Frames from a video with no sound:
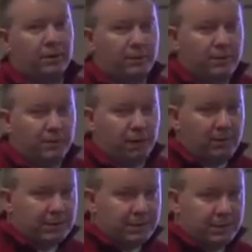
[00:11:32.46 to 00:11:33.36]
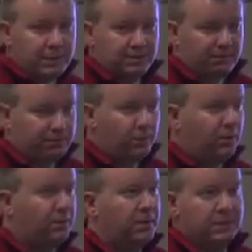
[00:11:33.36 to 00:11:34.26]
I mean, you've probably seen this
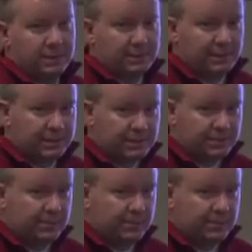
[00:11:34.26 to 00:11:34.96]
before, but it's a system